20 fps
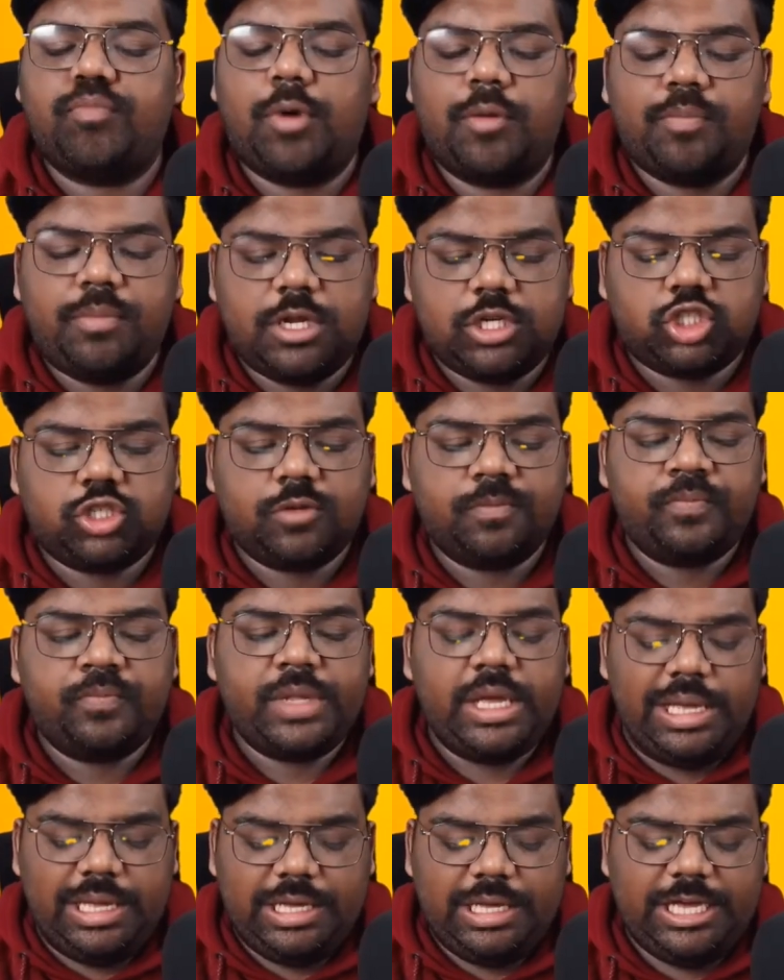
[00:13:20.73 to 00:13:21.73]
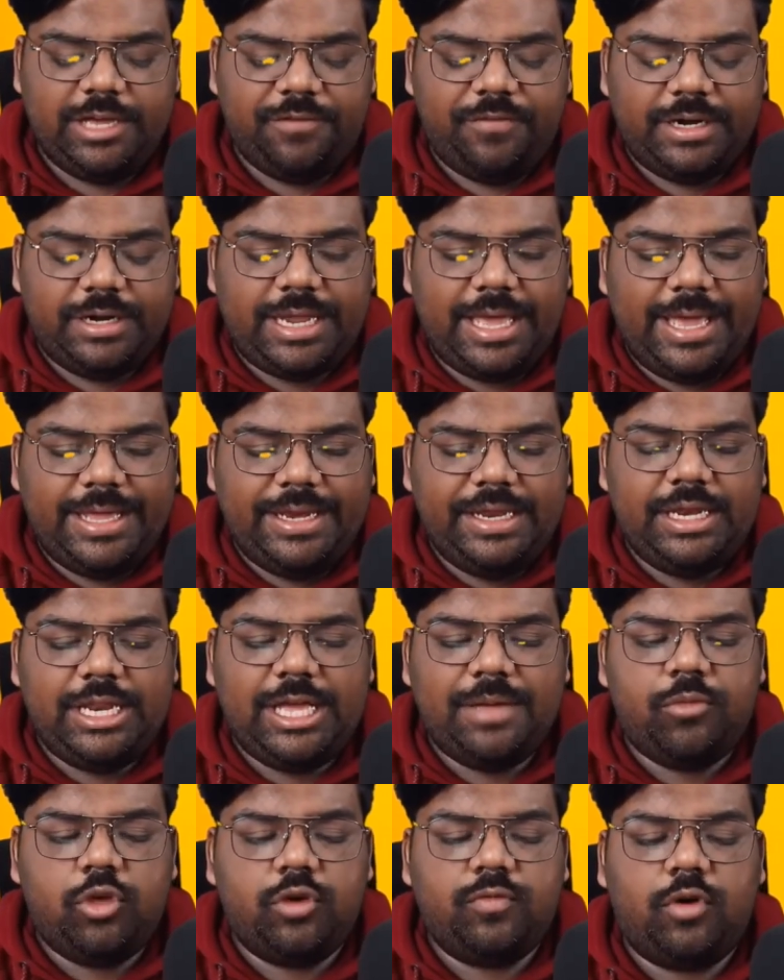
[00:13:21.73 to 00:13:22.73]
publish, give it any
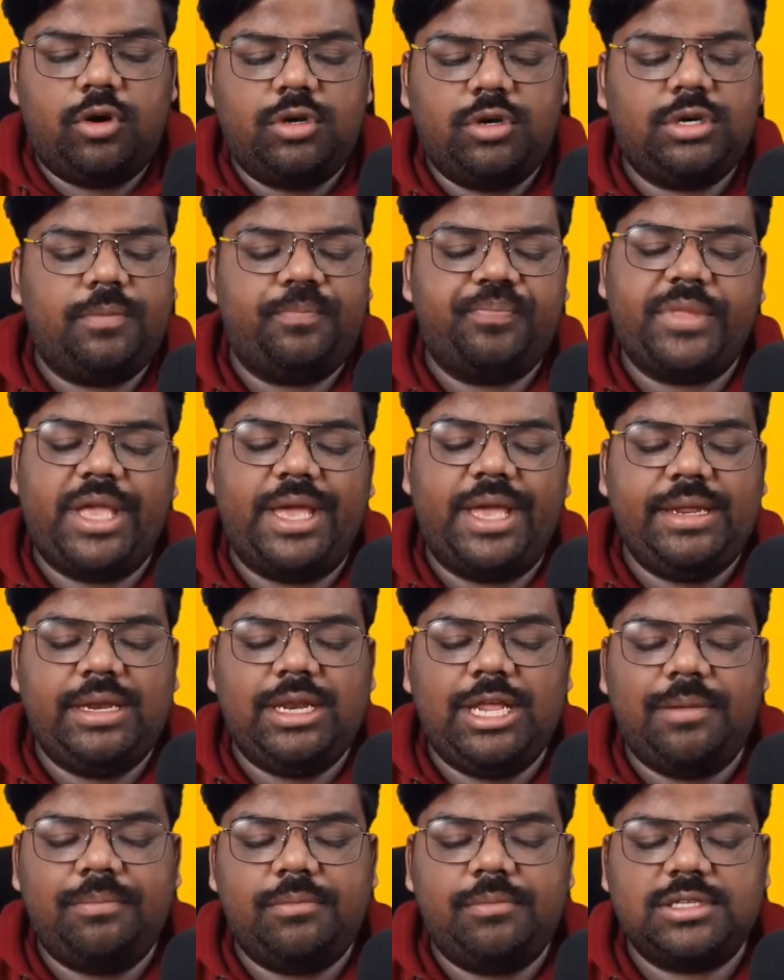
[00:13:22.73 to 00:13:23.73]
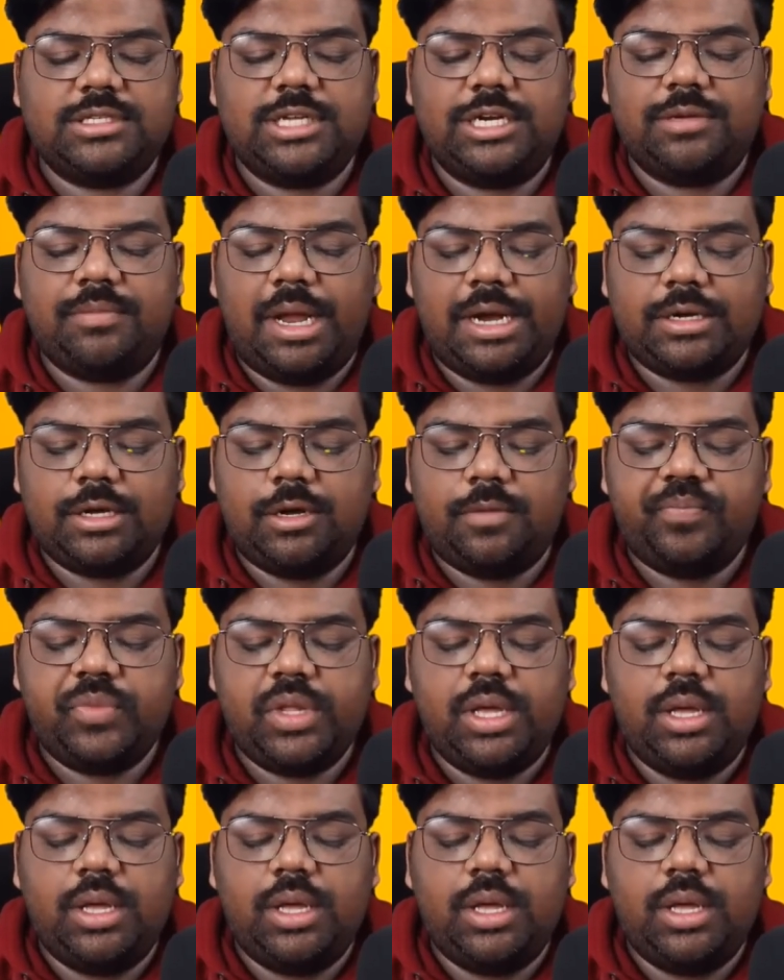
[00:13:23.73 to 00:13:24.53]
name you want, any name doesn't matter.